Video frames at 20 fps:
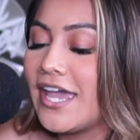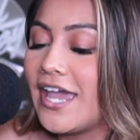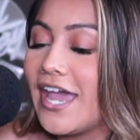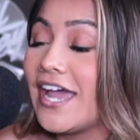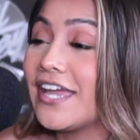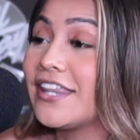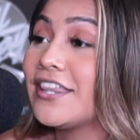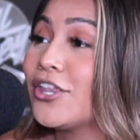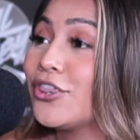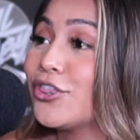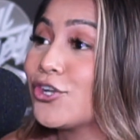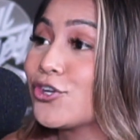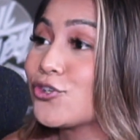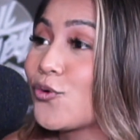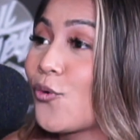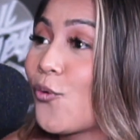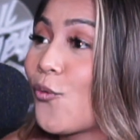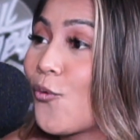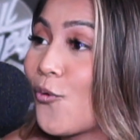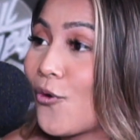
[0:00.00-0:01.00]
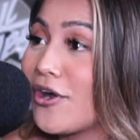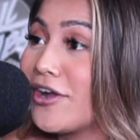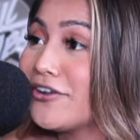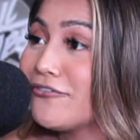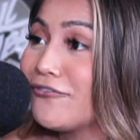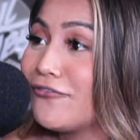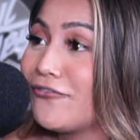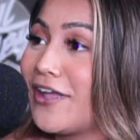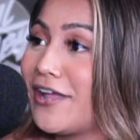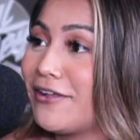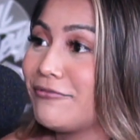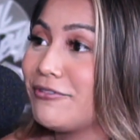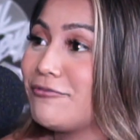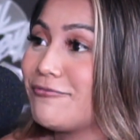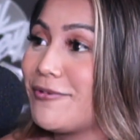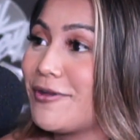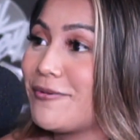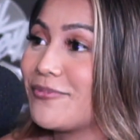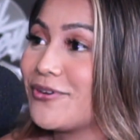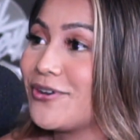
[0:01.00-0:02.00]
Yeah. And then there's one family
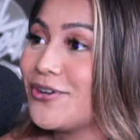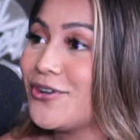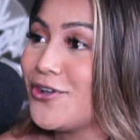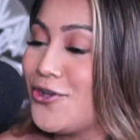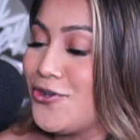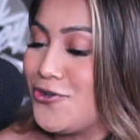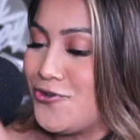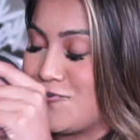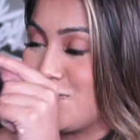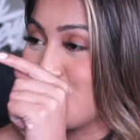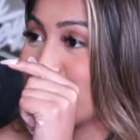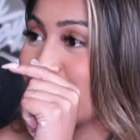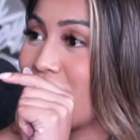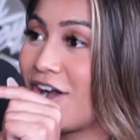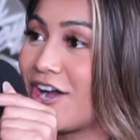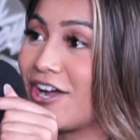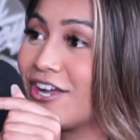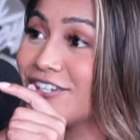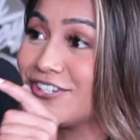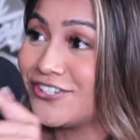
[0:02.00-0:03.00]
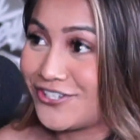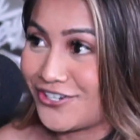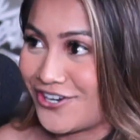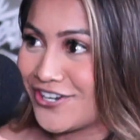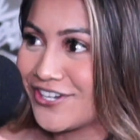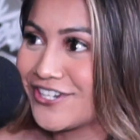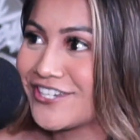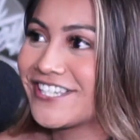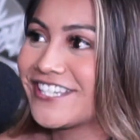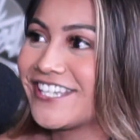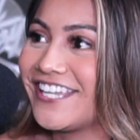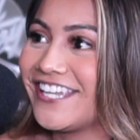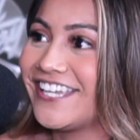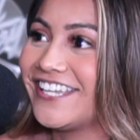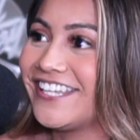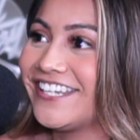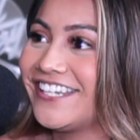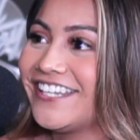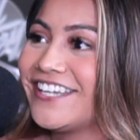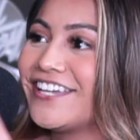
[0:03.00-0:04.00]
member who got dark
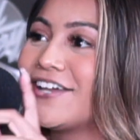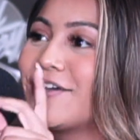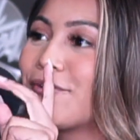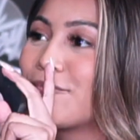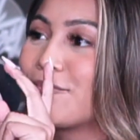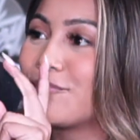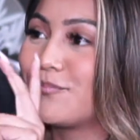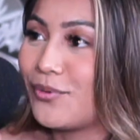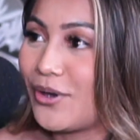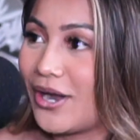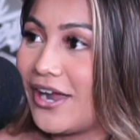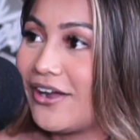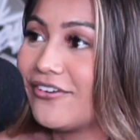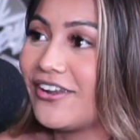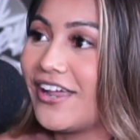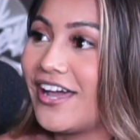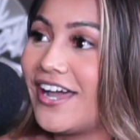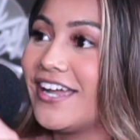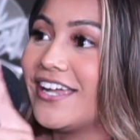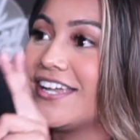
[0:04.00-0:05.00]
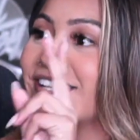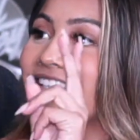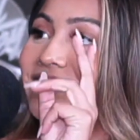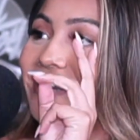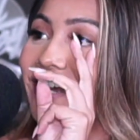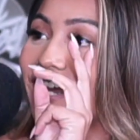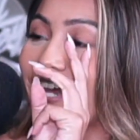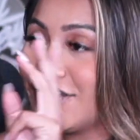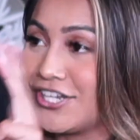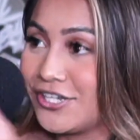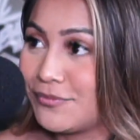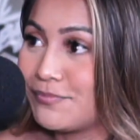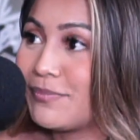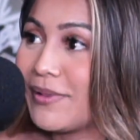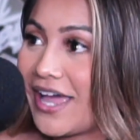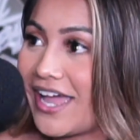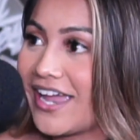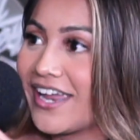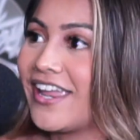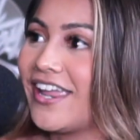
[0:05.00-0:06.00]
skin, brown eyes, and
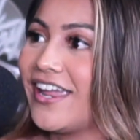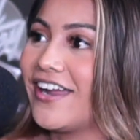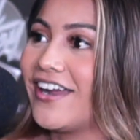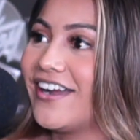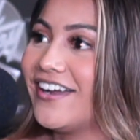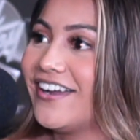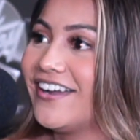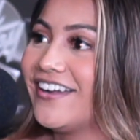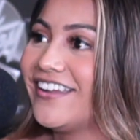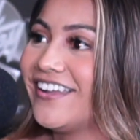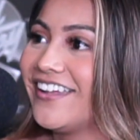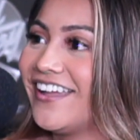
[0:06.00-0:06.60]
black hair.